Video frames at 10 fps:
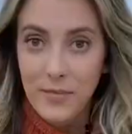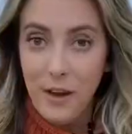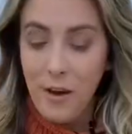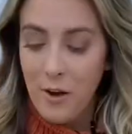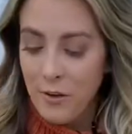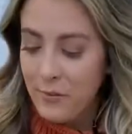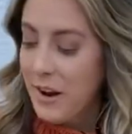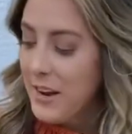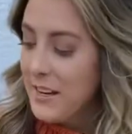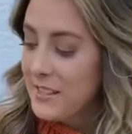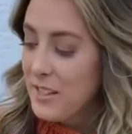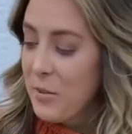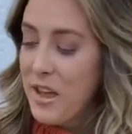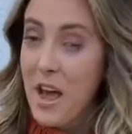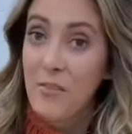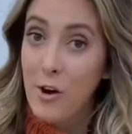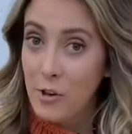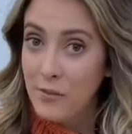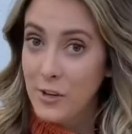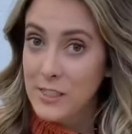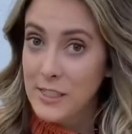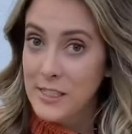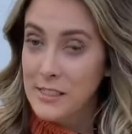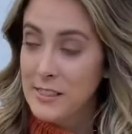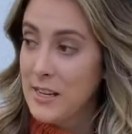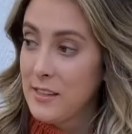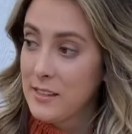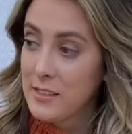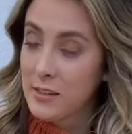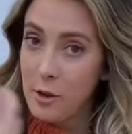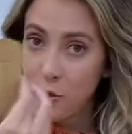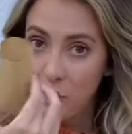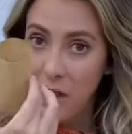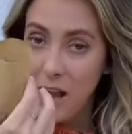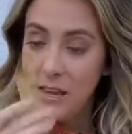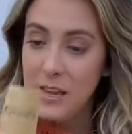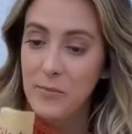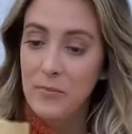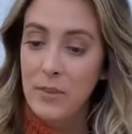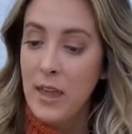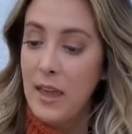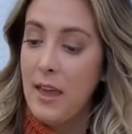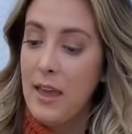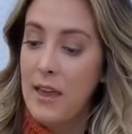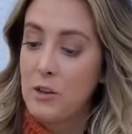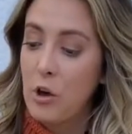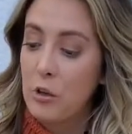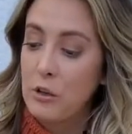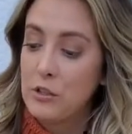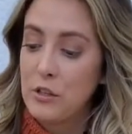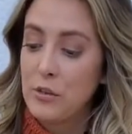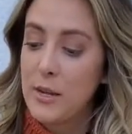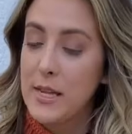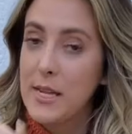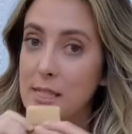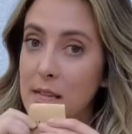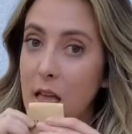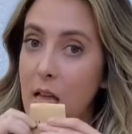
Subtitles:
All right, so we have all of our seeds in the cilantro packet, and all you do is